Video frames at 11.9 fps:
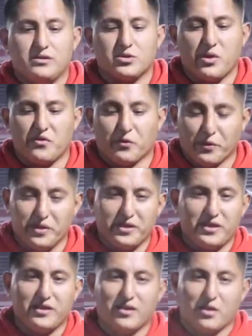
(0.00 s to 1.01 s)
So we have a
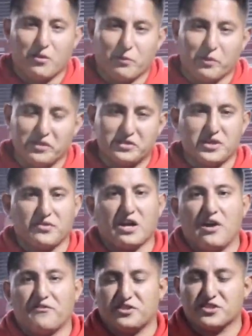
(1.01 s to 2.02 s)
really, really tough
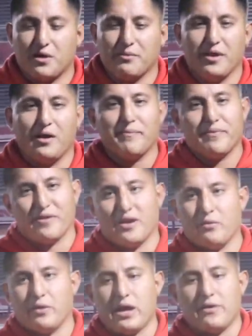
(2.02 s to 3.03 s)
conference coming up,
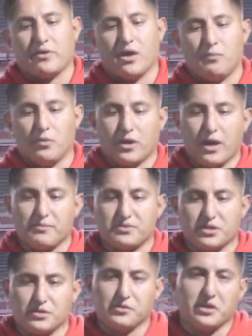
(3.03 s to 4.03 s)
right? We have a couple games,
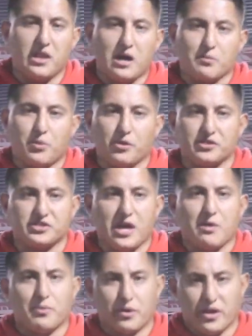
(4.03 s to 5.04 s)
including Lockport, a
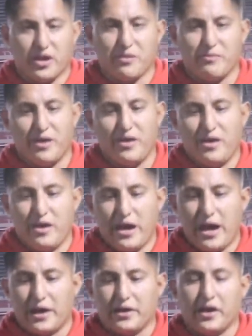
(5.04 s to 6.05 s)
Sandberg game,
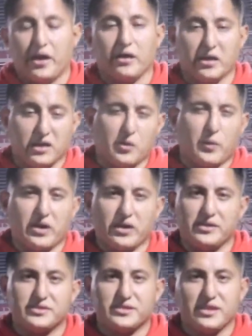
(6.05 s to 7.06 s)
and Lincoln
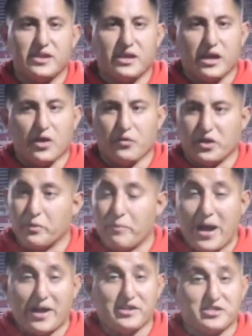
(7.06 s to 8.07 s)
Way East. If we can
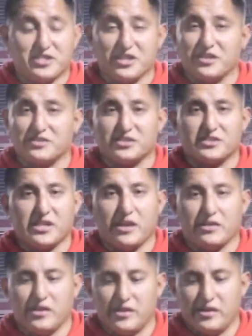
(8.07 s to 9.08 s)
manage to stay
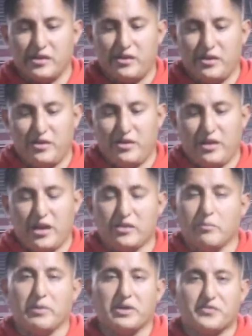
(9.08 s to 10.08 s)
in
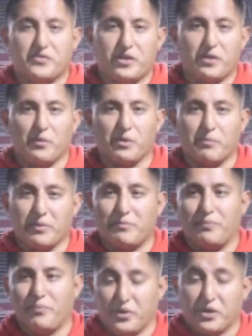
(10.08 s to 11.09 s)
the mix for it, we'd be
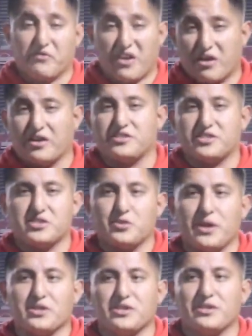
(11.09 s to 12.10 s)
put in a very good
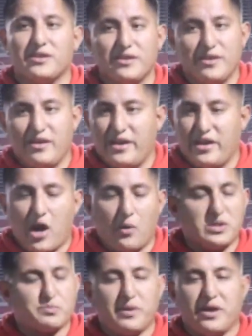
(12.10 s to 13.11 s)
situation. And
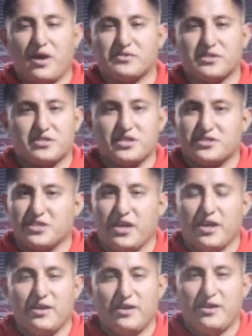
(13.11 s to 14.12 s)
always playoffs is just
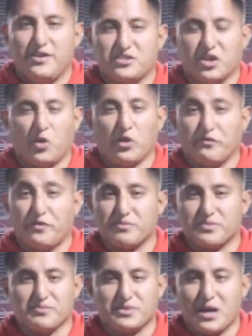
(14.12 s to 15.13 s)
it's a coin flip
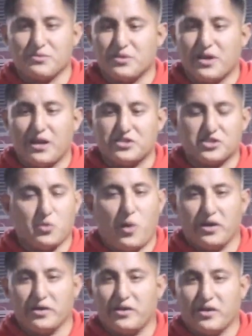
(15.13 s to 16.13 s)
sometimes. You gotta just
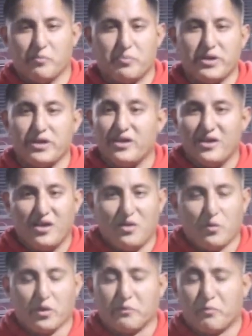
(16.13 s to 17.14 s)
wanna compete.
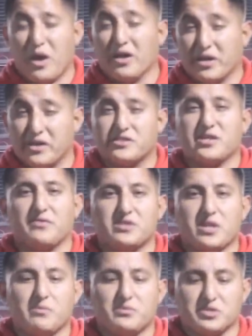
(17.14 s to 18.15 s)
We're gonna probably get a tough
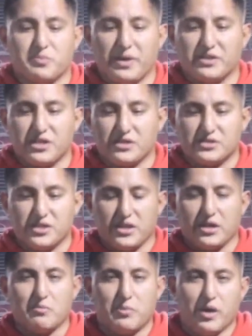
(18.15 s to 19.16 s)
team just based on
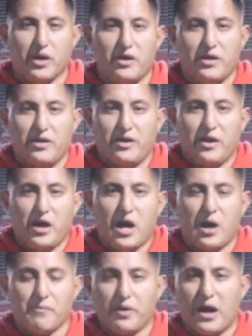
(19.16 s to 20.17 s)
seeding, but
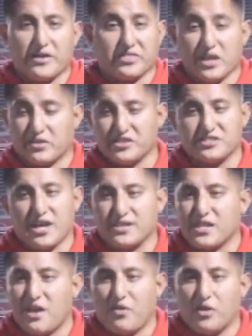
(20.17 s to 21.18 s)
I think these
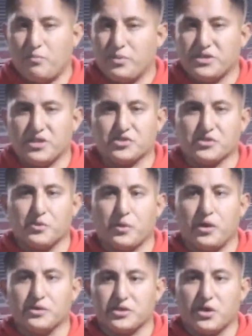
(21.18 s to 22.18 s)
guys have all the potential in the
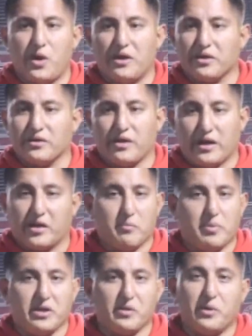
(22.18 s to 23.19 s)
world to go out and
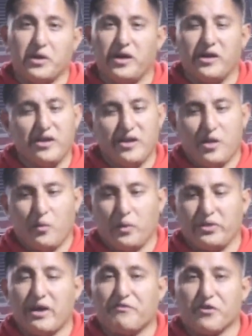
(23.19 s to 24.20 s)
compete and
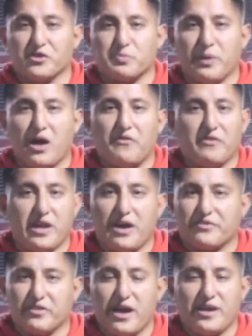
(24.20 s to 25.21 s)
win that first playoff. And
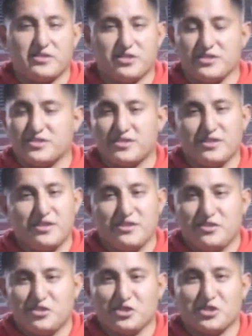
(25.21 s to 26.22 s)
after that,
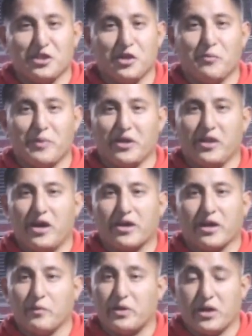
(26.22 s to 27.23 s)
just a little bit of luck
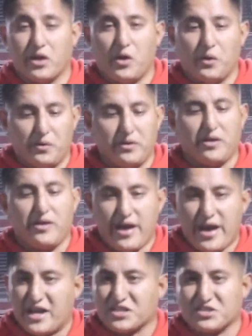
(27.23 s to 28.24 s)
and we can go
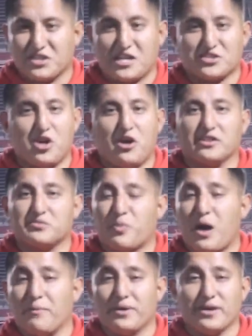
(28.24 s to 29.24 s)
as long as
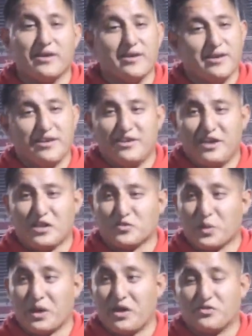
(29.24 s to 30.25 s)
probably as
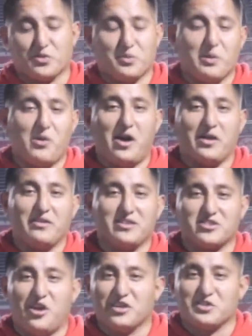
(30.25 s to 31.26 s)
we want,
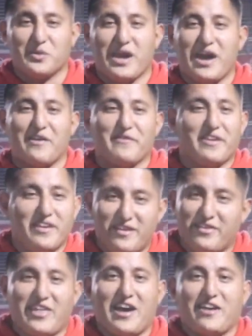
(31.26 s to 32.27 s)
as long as we have
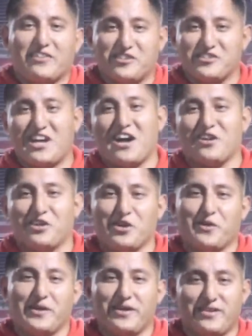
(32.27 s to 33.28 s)
that desire to
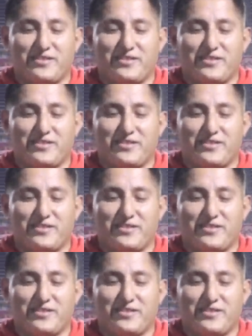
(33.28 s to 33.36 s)
do it.